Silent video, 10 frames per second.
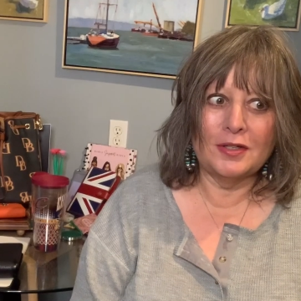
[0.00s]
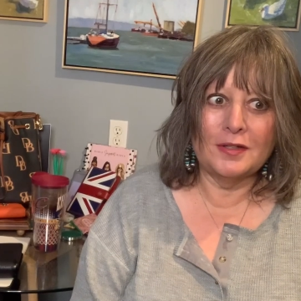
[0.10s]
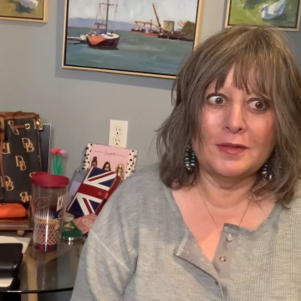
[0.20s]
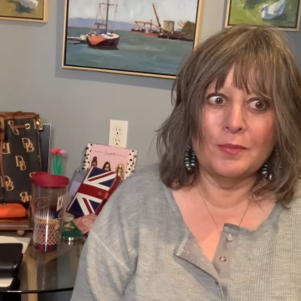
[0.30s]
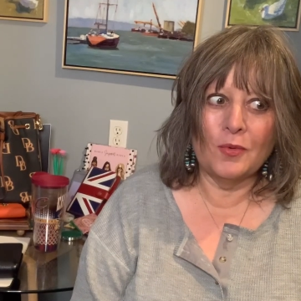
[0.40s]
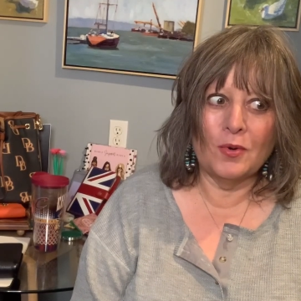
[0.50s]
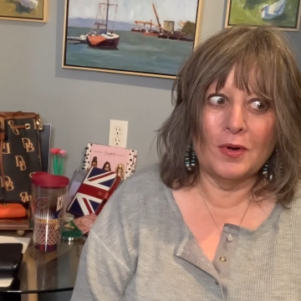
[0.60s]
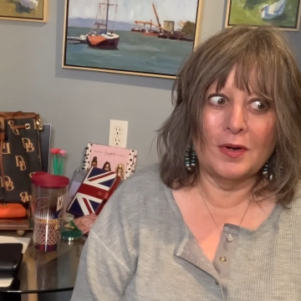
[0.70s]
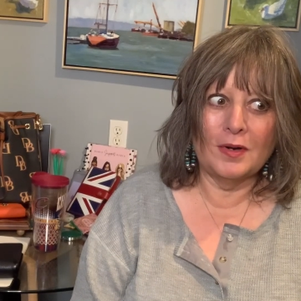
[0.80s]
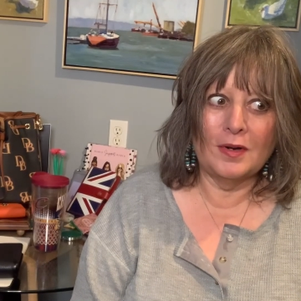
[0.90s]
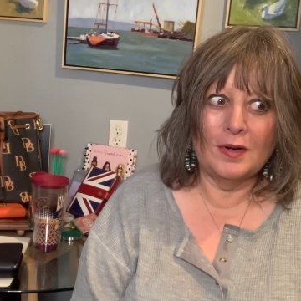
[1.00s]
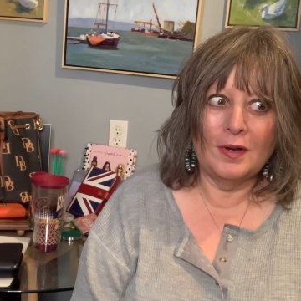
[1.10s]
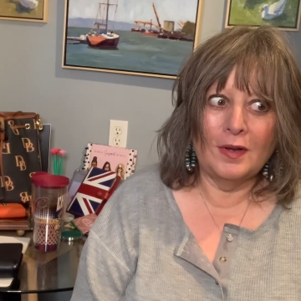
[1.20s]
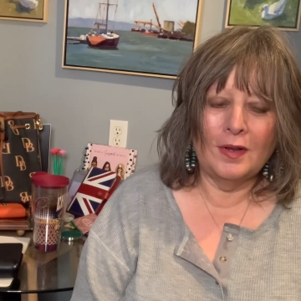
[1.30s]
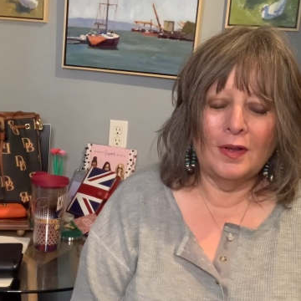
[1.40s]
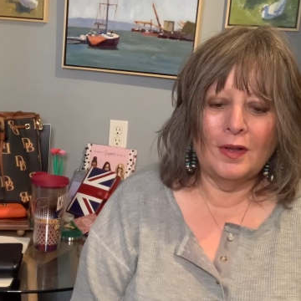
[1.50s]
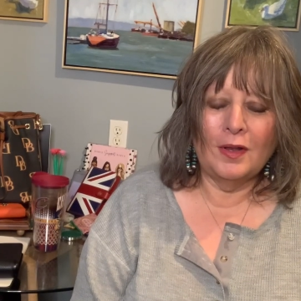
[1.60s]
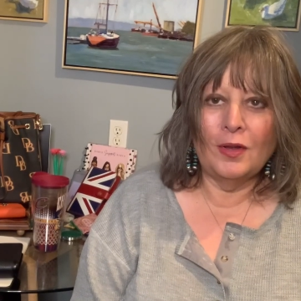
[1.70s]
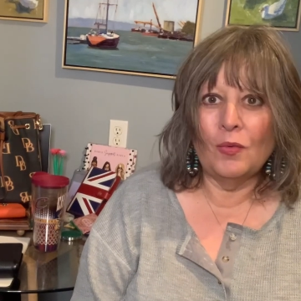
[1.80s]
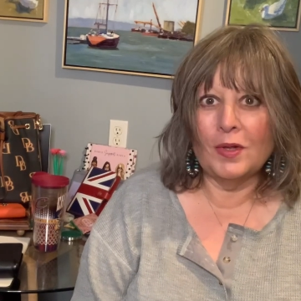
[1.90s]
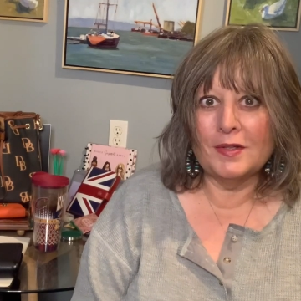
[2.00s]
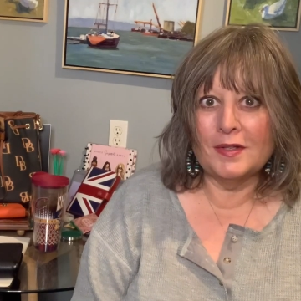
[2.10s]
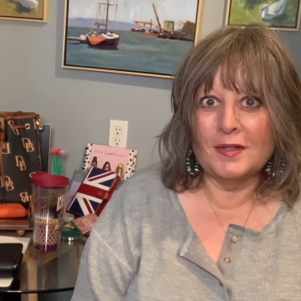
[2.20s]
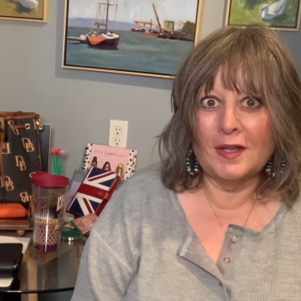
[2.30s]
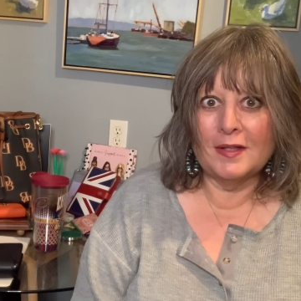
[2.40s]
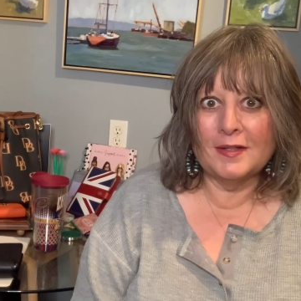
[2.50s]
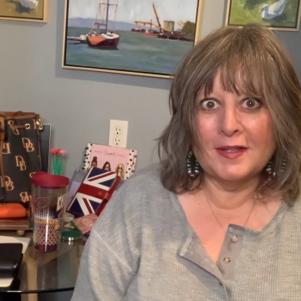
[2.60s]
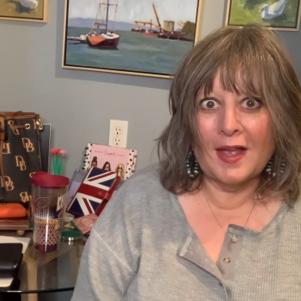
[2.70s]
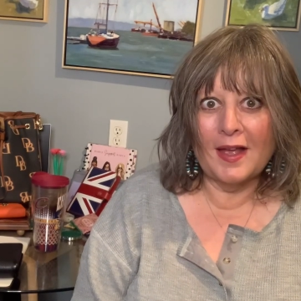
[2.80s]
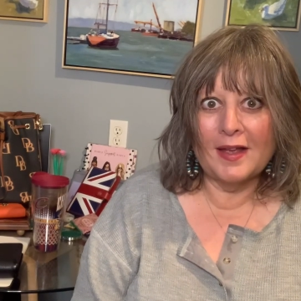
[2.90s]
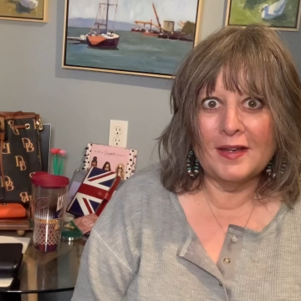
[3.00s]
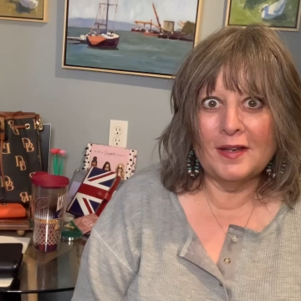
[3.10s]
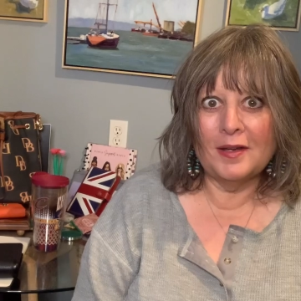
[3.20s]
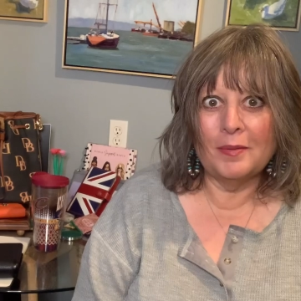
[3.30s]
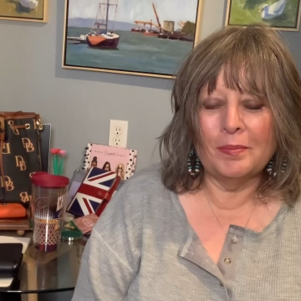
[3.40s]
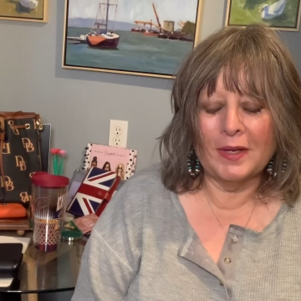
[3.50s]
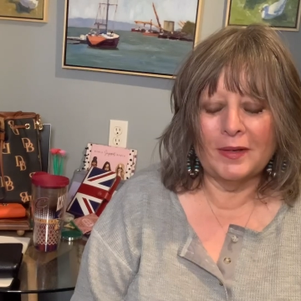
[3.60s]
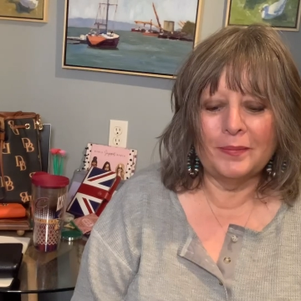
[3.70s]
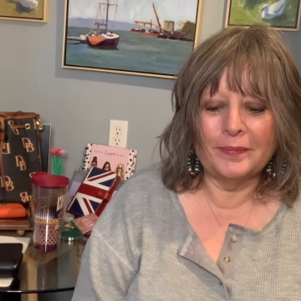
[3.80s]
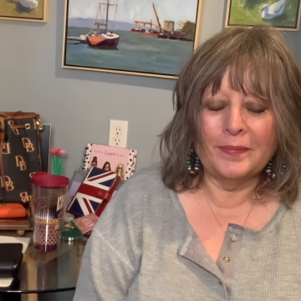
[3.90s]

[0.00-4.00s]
is more what's inside. But